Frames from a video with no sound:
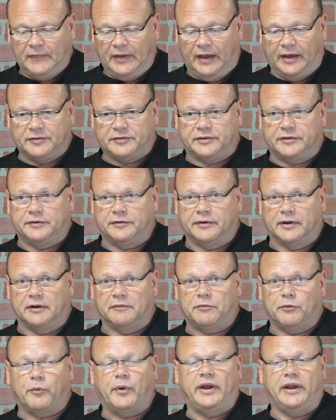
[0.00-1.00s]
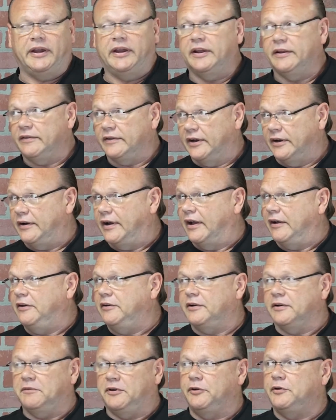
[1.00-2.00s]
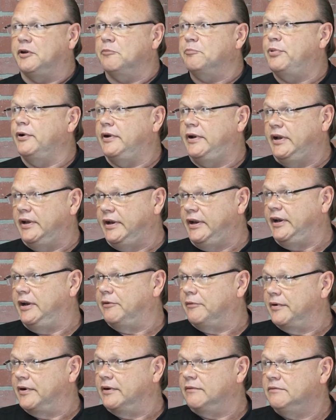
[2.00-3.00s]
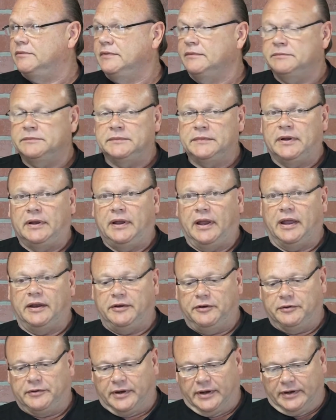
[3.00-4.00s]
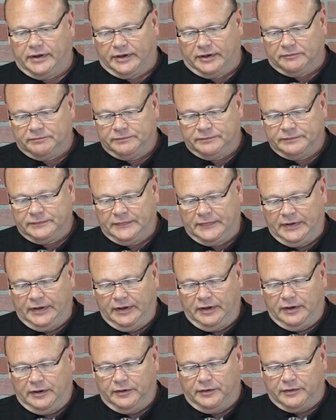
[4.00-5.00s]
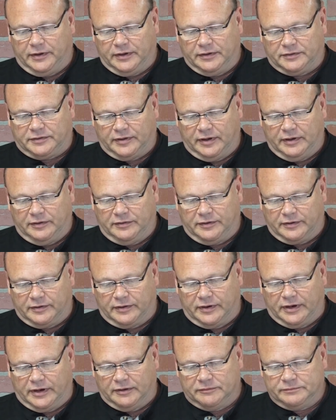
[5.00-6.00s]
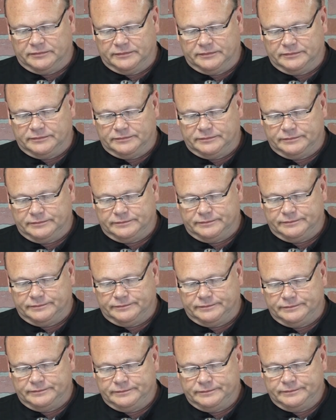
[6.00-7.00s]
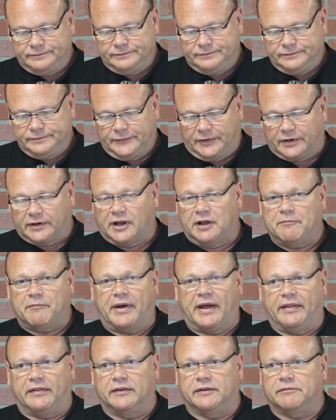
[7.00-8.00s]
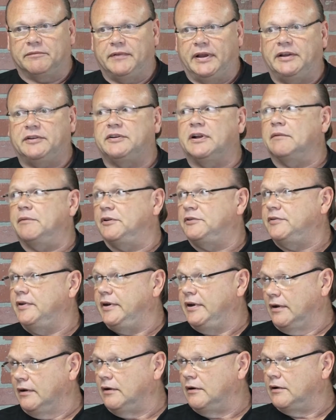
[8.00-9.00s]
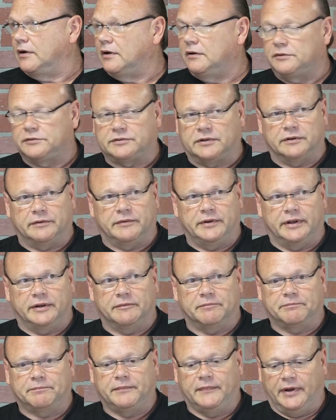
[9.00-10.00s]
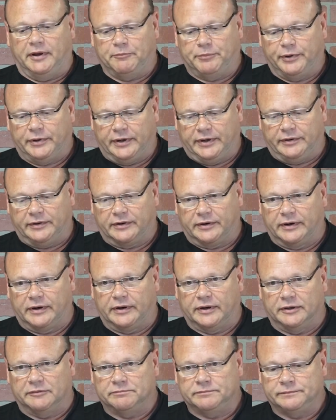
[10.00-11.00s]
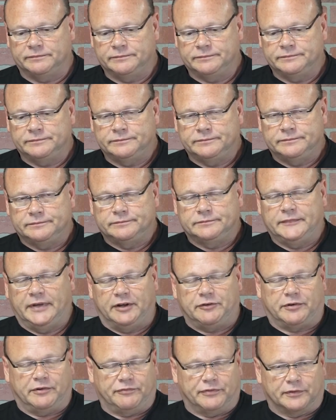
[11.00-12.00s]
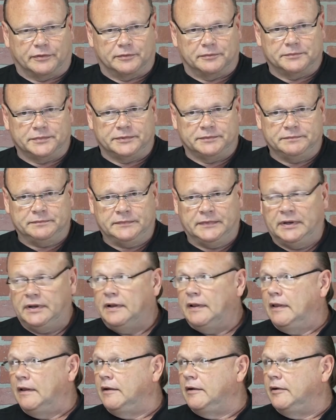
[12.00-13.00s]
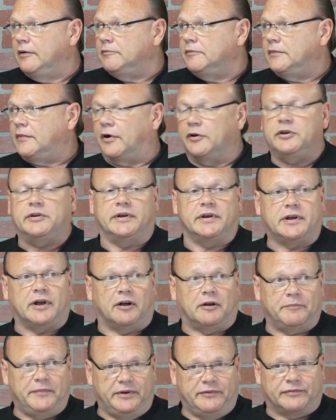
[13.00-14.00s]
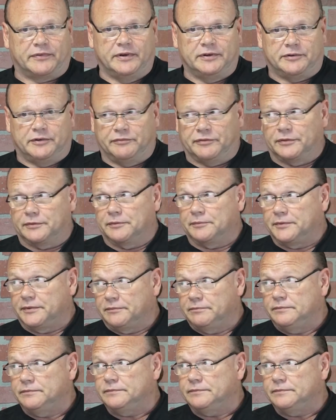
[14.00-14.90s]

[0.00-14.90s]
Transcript: has to uh, weigh in there. Now you can you can put in anywhere, mm-hmm. and you can um, you can send your um, or come by the East Dublin City Hall also and and put in your um, entry forms. Okay. Or you can call me for entry forms.